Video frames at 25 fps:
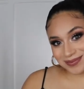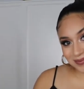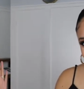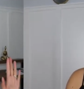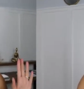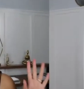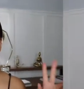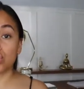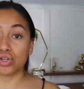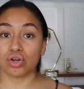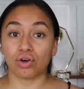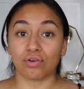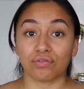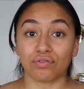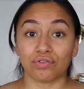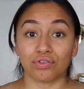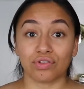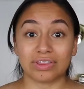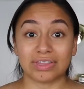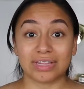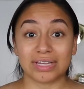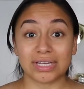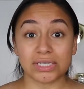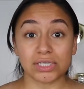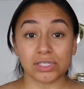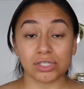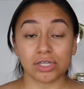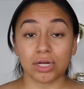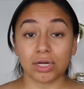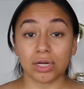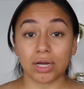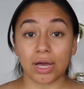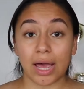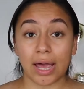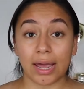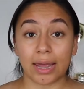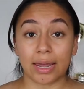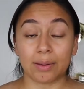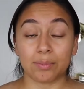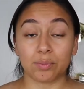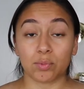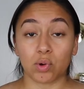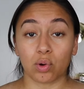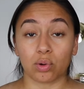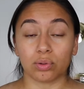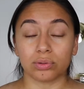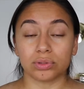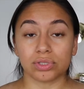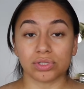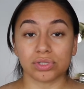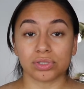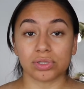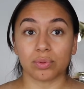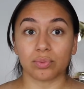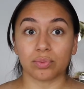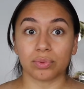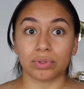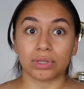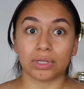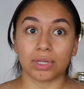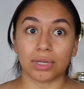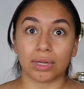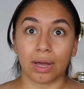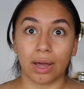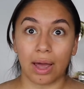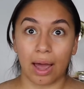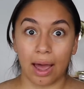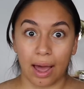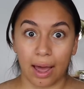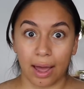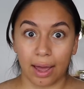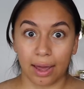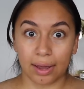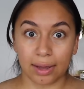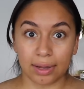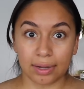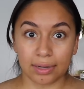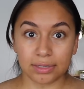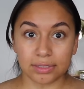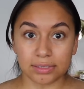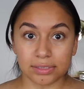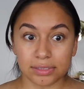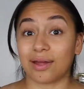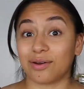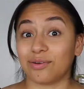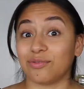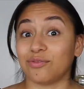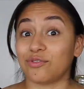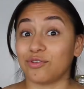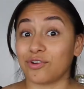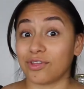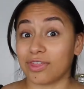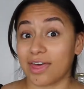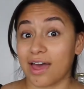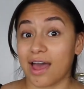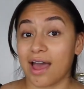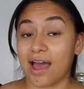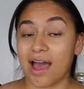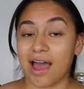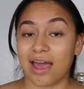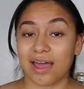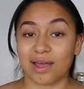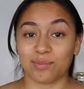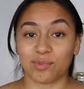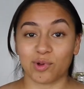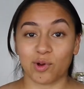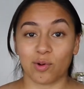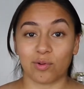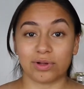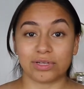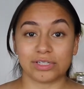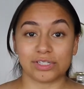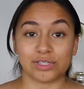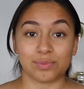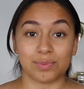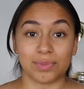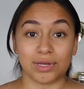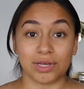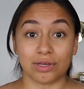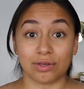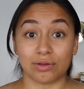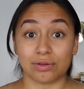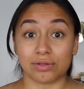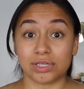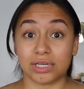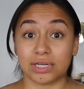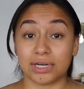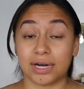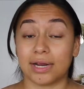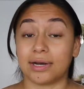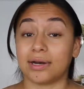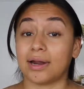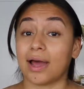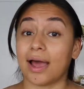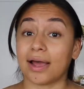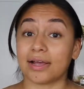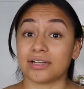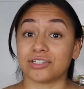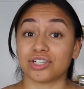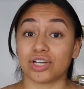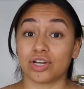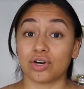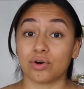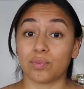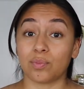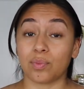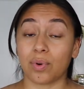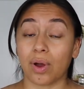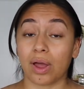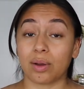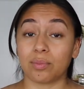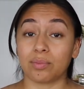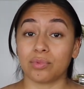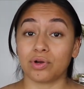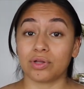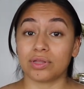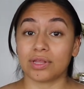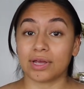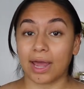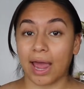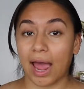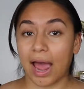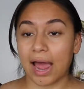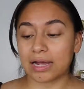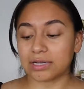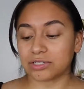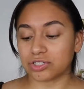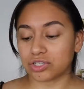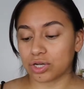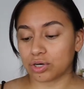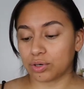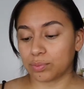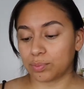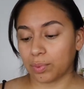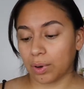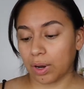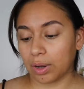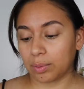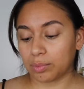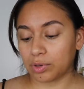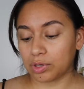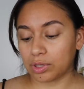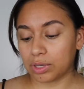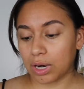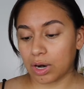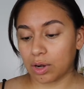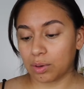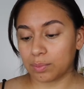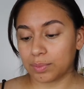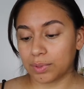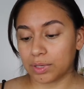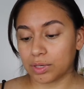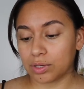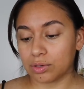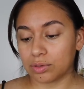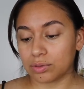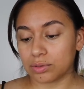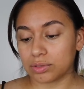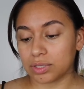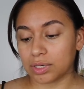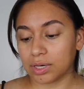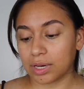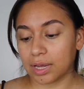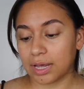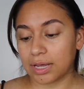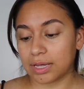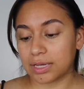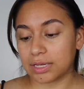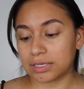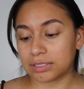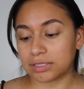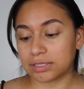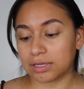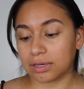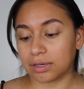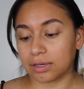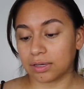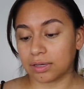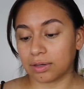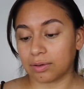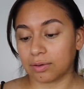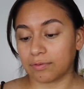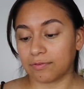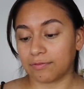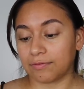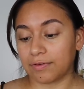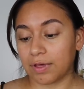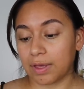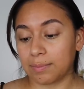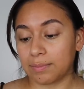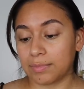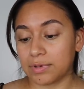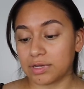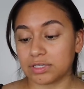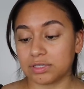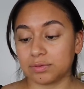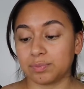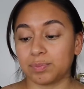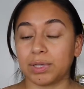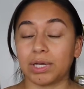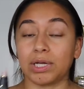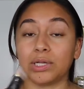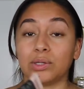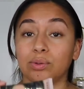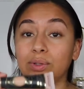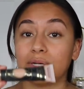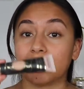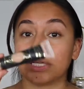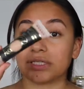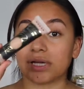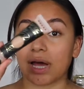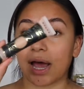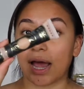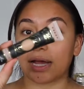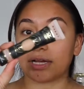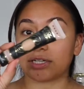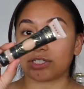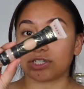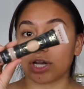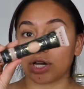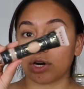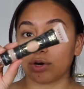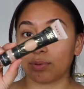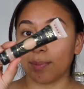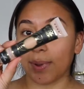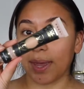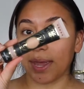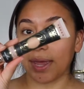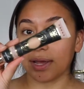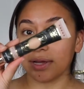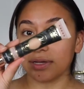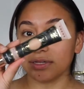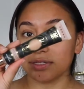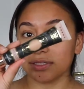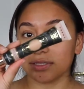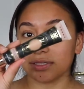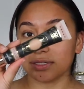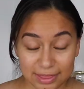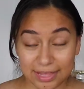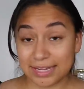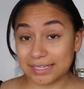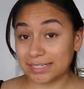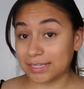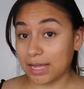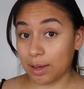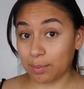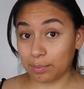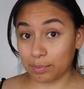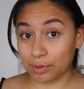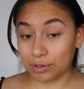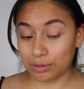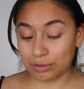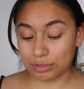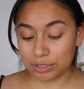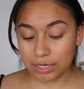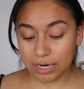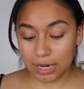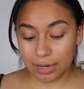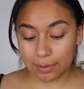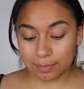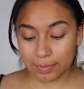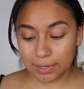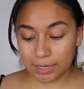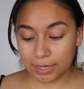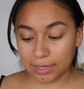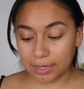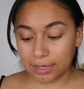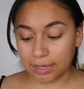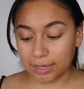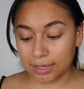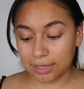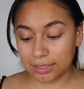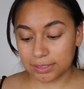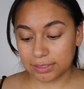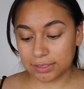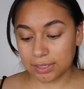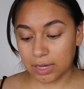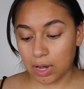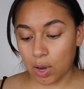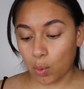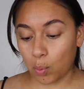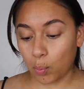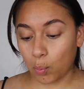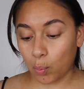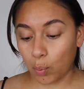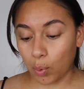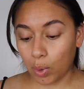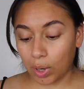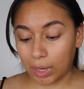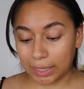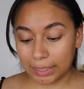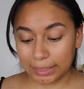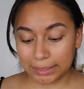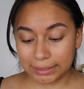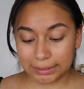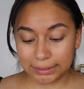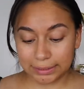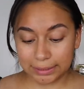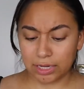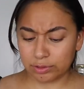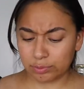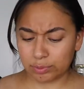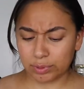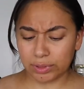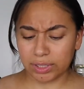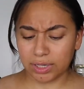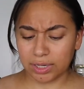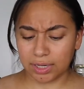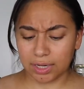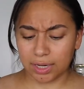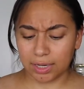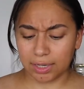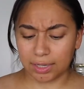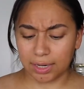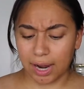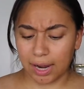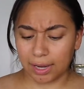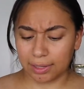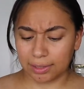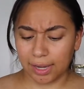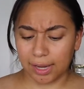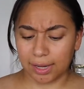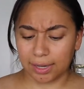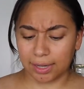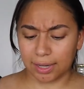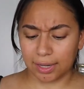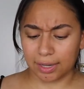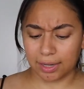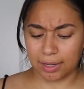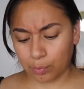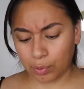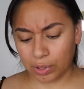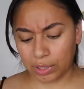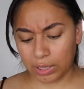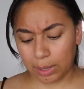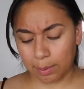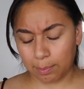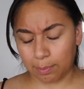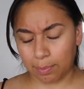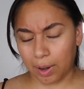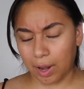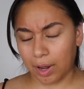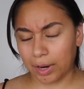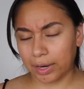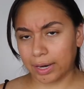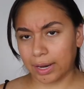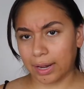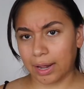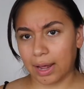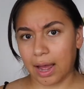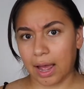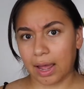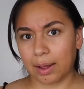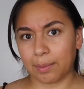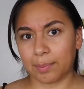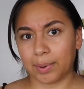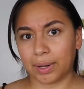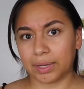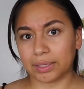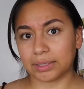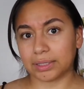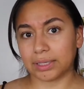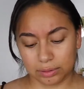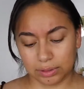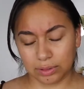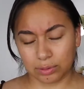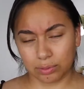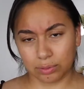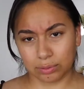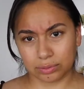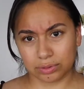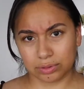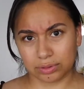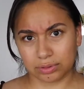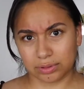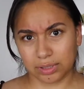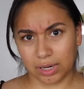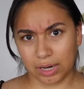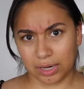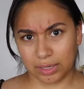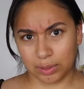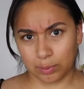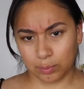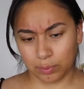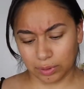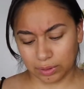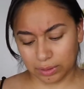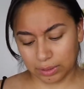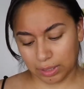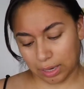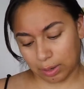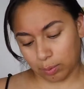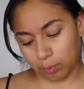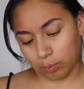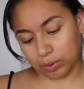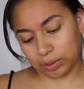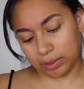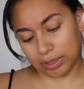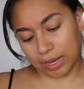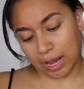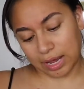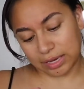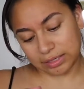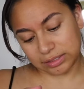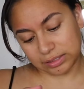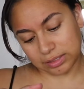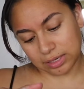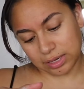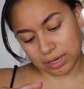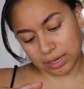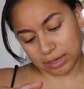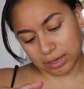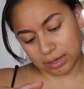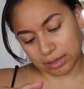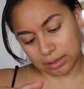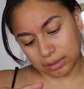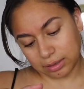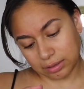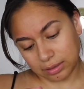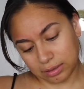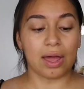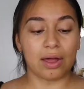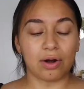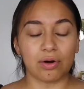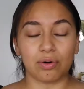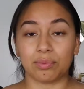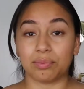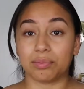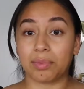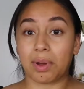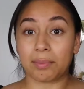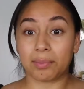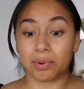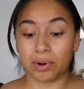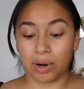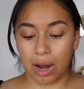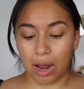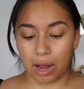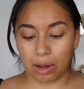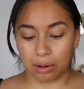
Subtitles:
So for this look, I am going to start with the eyes, and for that I am going to be using an eyeshadow primer. The eyeshadow primer that I'll be using is a famous Plouise eyeshadow base. This I'm using it because one, it's really good. I like it. When I bought it, I bought the little tiny one, that one that has like a, I don't remember